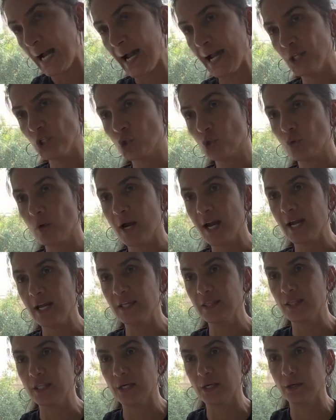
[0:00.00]

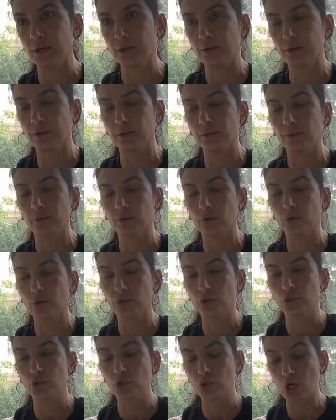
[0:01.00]
tried their
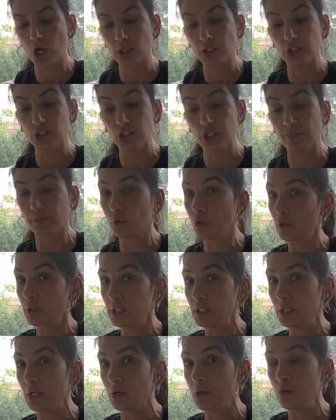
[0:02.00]
chocolate chip
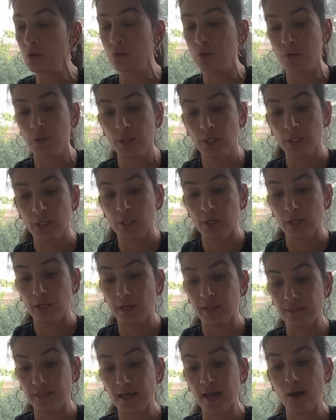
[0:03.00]
cookie dough,
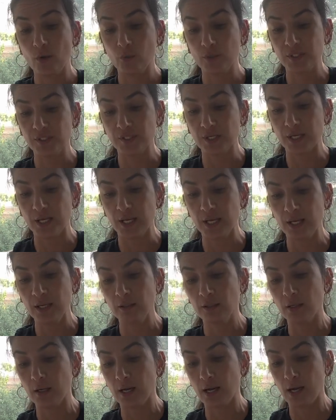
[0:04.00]
and that was a
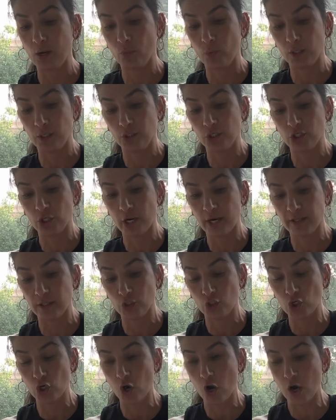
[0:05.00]
hit. I want to try the
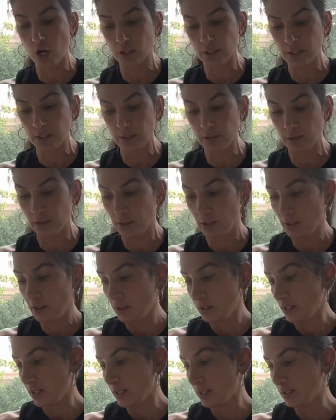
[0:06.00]
chocolate
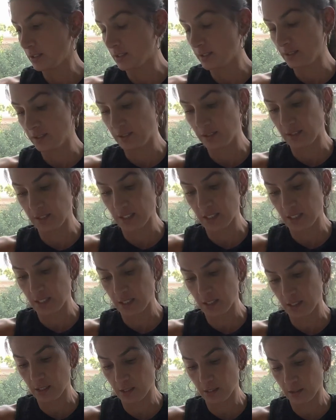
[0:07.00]
and
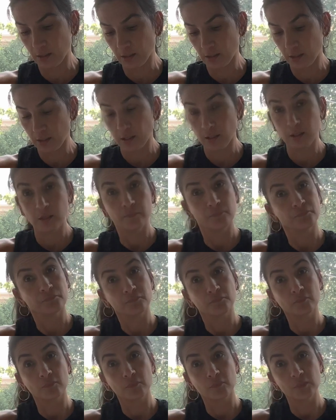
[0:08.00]
see
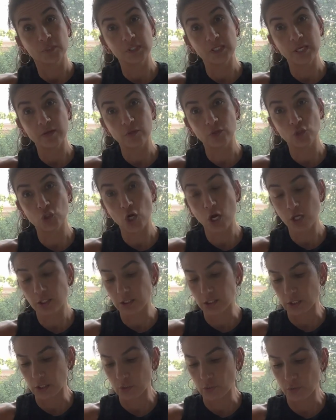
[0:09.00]
how the
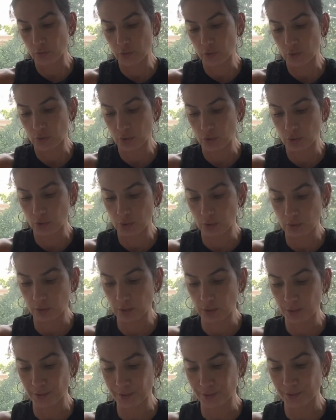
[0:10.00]
chocolate goes,
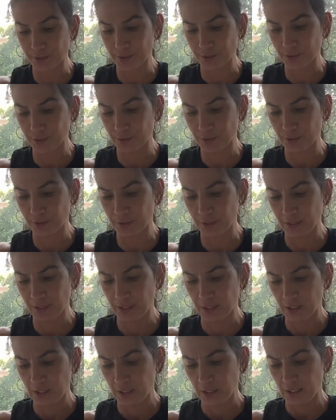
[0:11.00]
because
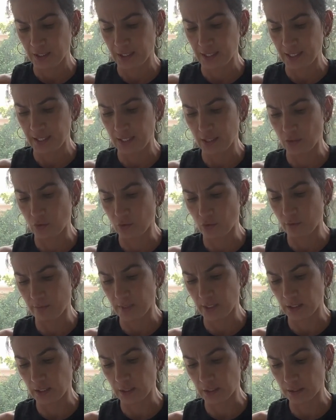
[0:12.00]
I don't know
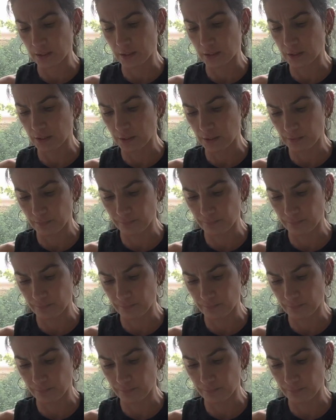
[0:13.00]
about this.